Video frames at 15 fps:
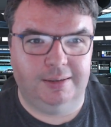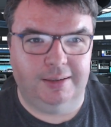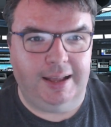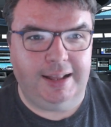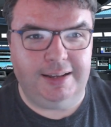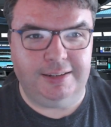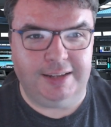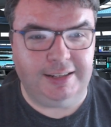
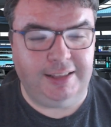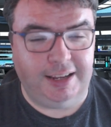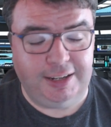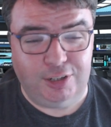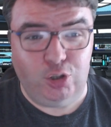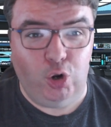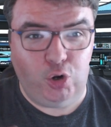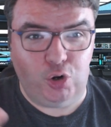And, it, and like
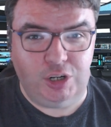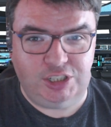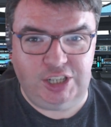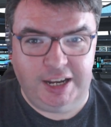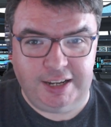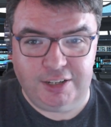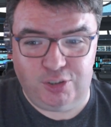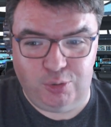it took her a
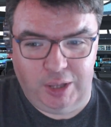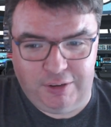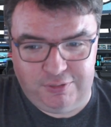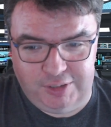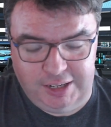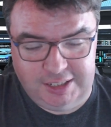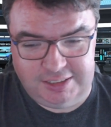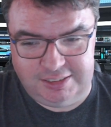second to like
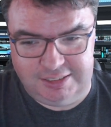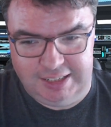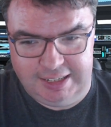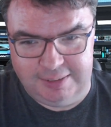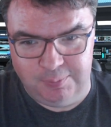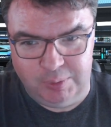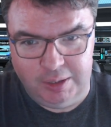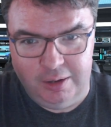think it
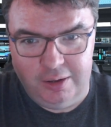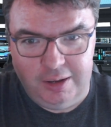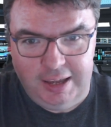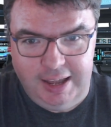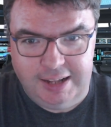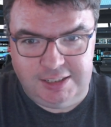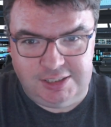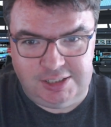like
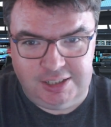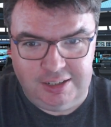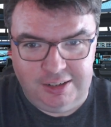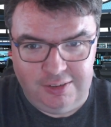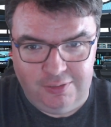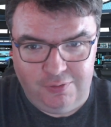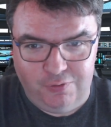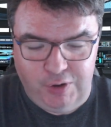it's
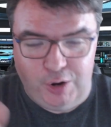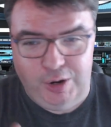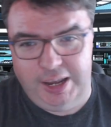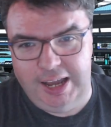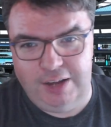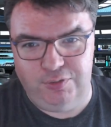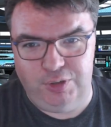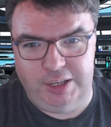very
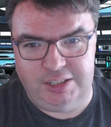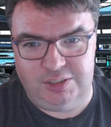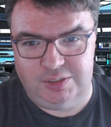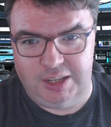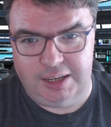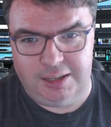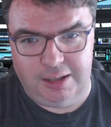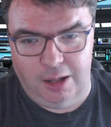heavily,
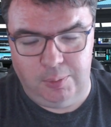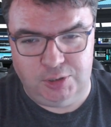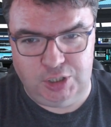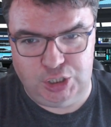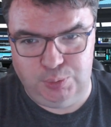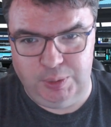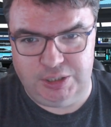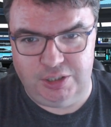like almost
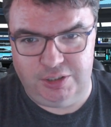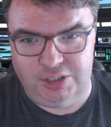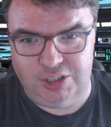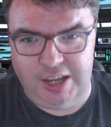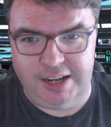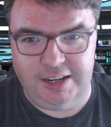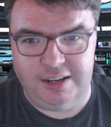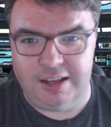explicitly
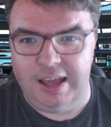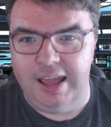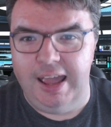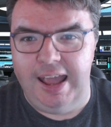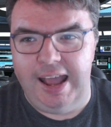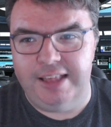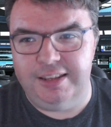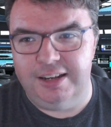stated,
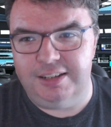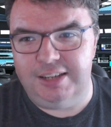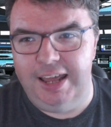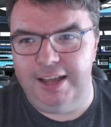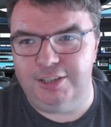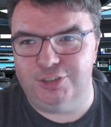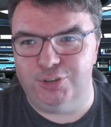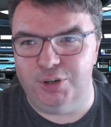and then it
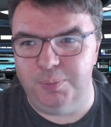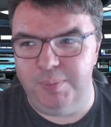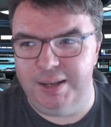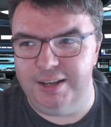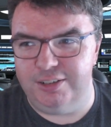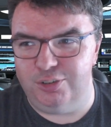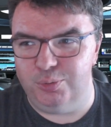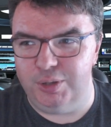takes her a
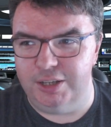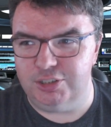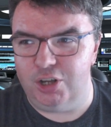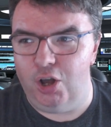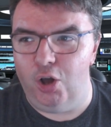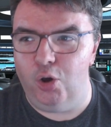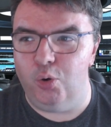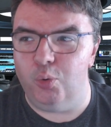minute to realize,
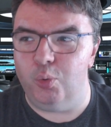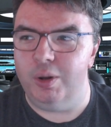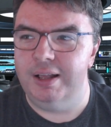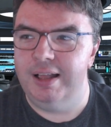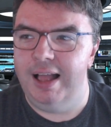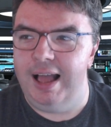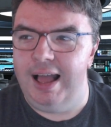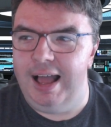oh,
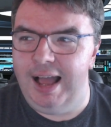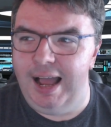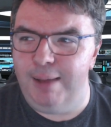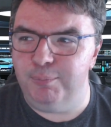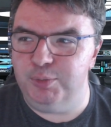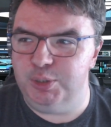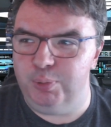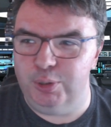
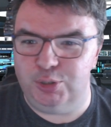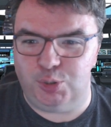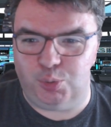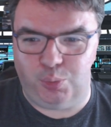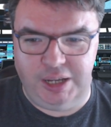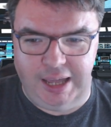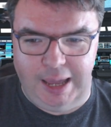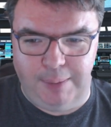I'm supposed to
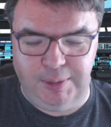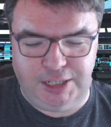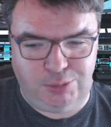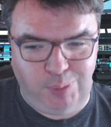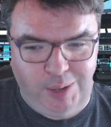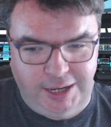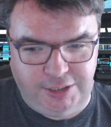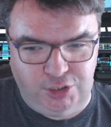re, I'm
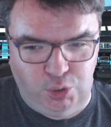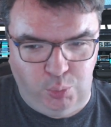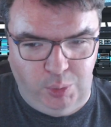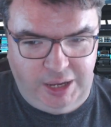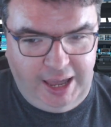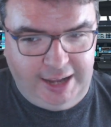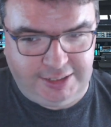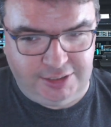expected to
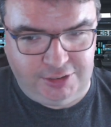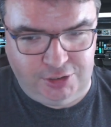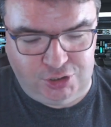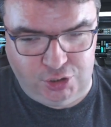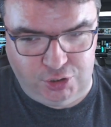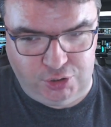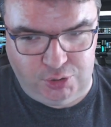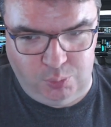react in a
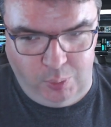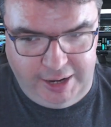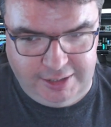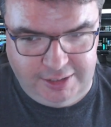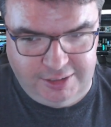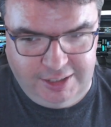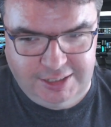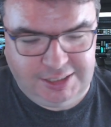certain way
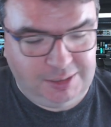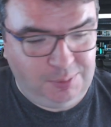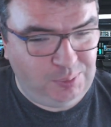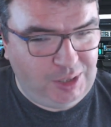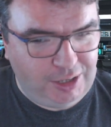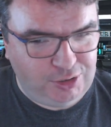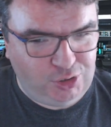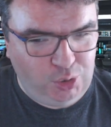to this, and I'm
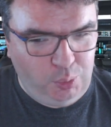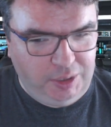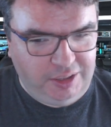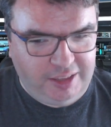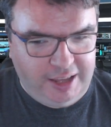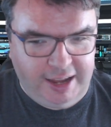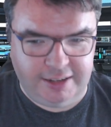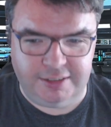not doing
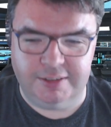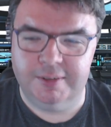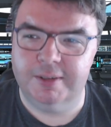that.